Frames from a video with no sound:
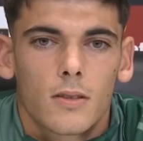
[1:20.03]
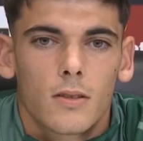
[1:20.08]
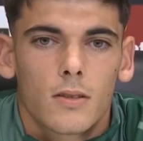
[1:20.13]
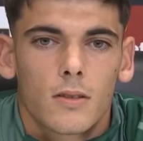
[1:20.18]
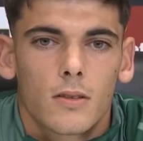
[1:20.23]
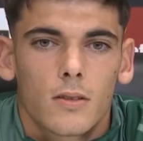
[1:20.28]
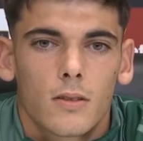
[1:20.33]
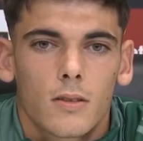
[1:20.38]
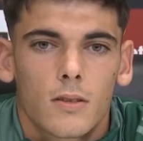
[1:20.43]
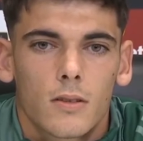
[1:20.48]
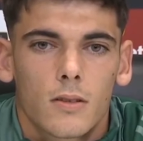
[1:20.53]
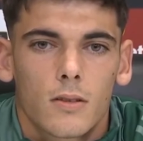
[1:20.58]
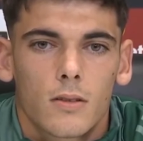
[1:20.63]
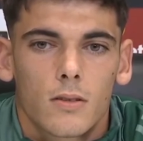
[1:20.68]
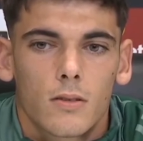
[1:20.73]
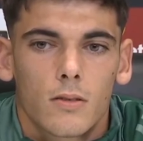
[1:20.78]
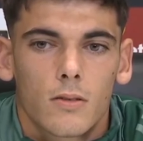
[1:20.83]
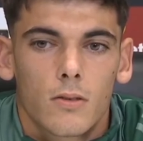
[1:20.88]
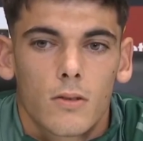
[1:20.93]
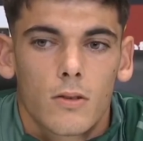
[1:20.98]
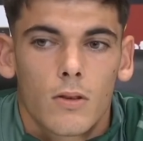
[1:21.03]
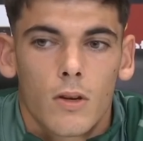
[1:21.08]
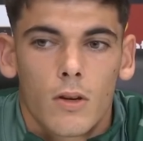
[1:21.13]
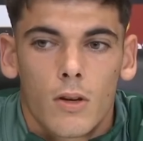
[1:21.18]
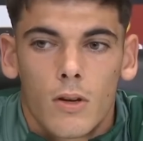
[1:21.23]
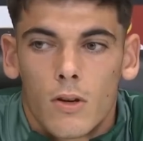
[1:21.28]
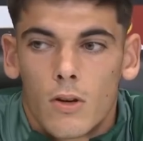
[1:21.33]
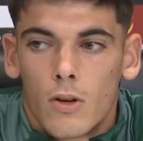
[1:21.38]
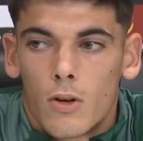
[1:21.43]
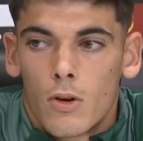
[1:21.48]
to you?
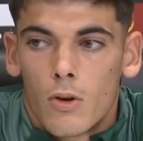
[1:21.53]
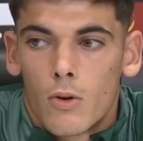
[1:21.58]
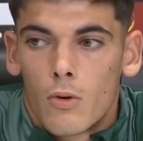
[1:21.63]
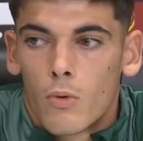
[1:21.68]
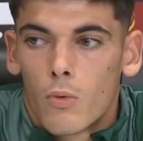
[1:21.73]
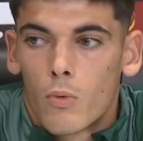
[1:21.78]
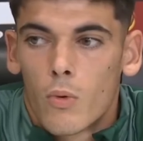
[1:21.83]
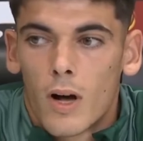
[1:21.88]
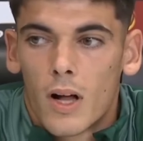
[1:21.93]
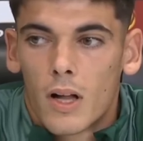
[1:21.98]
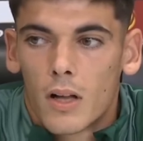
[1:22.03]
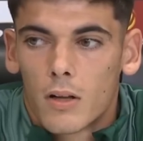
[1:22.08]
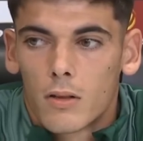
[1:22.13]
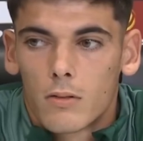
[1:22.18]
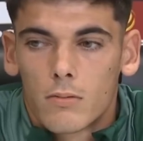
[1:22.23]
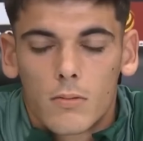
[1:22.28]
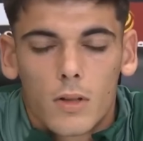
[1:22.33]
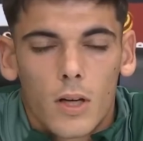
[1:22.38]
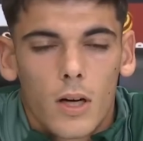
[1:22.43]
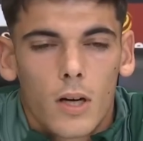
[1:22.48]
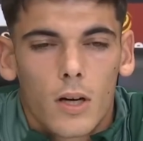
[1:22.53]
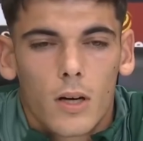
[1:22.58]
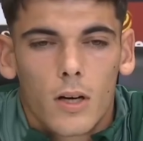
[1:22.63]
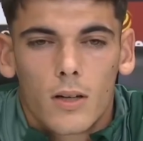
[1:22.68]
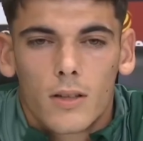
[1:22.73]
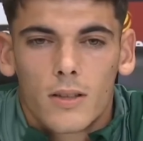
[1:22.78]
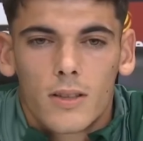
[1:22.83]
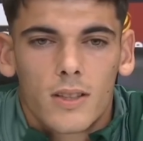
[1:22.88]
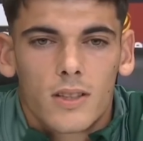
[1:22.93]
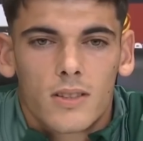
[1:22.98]
Well,
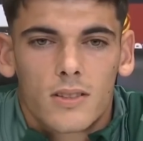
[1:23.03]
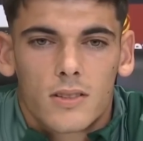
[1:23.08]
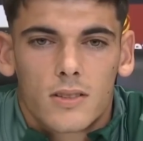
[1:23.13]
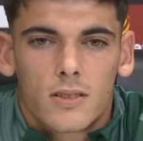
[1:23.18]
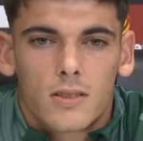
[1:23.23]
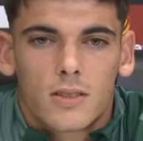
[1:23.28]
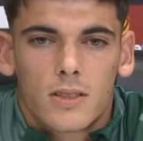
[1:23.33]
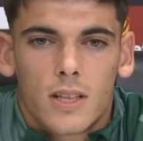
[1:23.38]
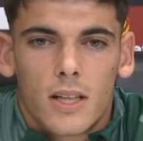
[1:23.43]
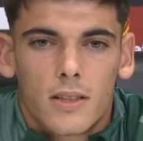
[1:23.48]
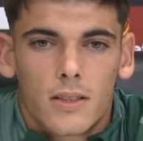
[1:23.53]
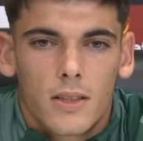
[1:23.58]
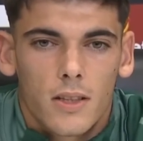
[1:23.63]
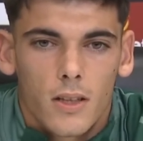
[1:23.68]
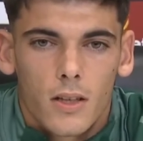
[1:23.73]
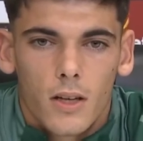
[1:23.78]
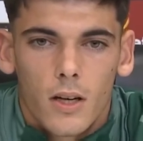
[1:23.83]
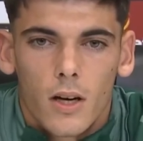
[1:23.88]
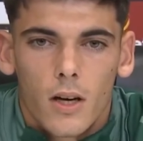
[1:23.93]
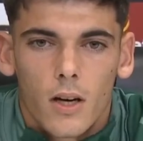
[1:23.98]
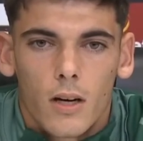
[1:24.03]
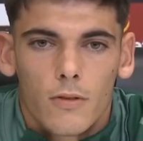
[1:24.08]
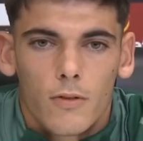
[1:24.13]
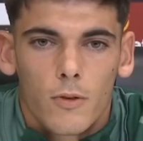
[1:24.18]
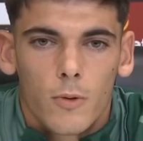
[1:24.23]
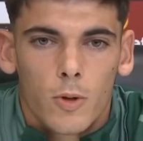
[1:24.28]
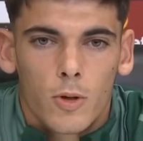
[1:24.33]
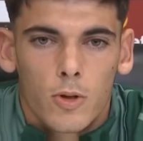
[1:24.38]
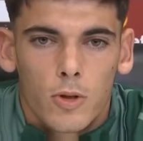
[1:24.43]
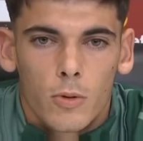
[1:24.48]
uh, it's Celtic uh,
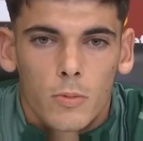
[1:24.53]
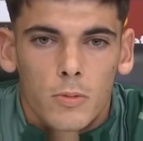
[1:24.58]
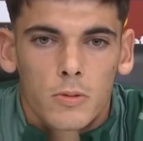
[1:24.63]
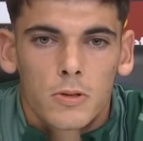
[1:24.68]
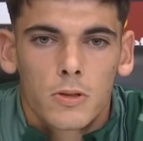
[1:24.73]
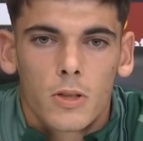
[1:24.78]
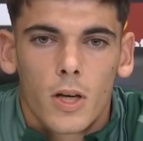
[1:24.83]
Football Club.